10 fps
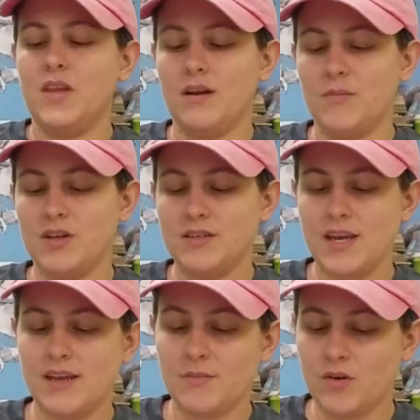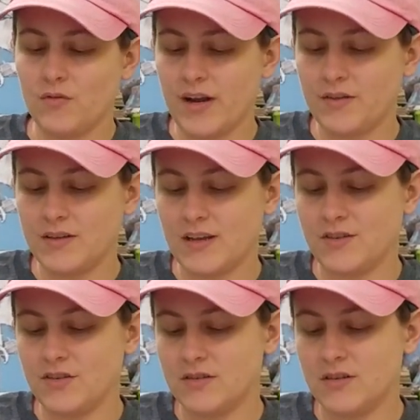I'm gonna take and I'm gonna round these
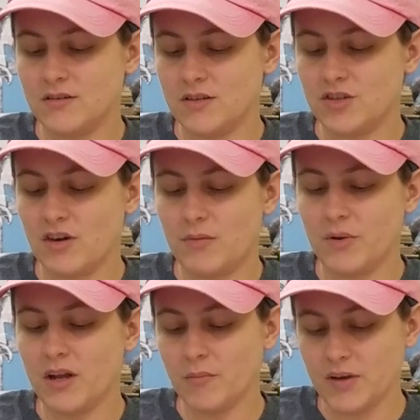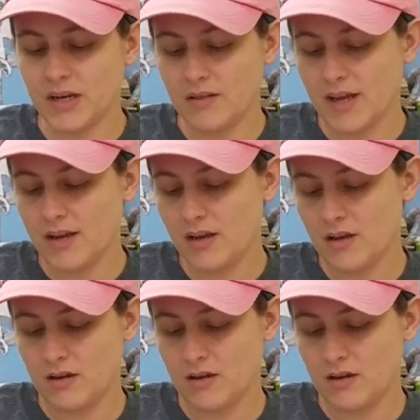edges because they're sharp and unbunny-like.